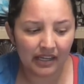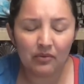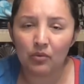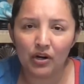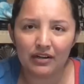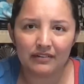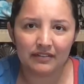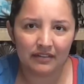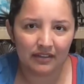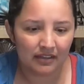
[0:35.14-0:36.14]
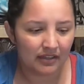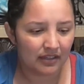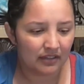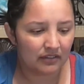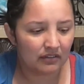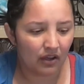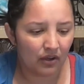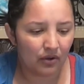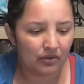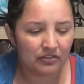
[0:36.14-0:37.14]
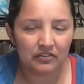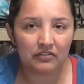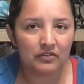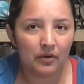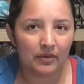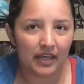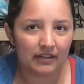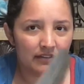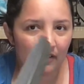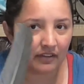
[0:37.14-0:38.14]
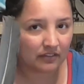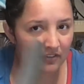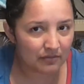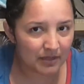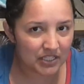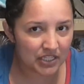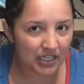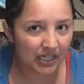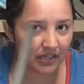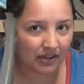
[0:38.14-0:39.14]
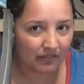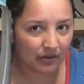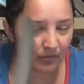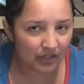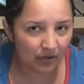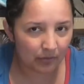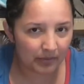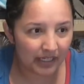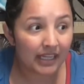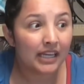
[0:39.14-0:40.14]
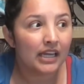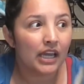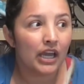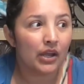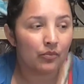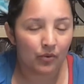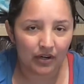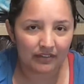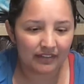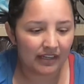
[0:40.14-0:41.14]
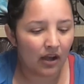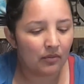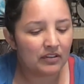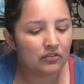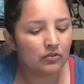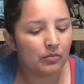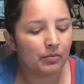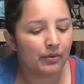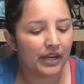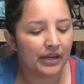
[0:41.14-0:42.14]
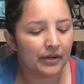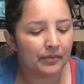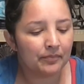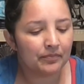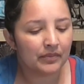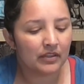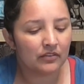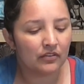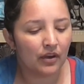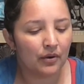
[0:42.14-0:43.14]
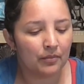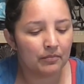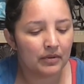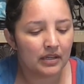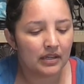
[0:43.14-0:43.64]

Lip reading: it works. So just know that as long as you're smudging and you have your window open, it works. And I always do a prayer. So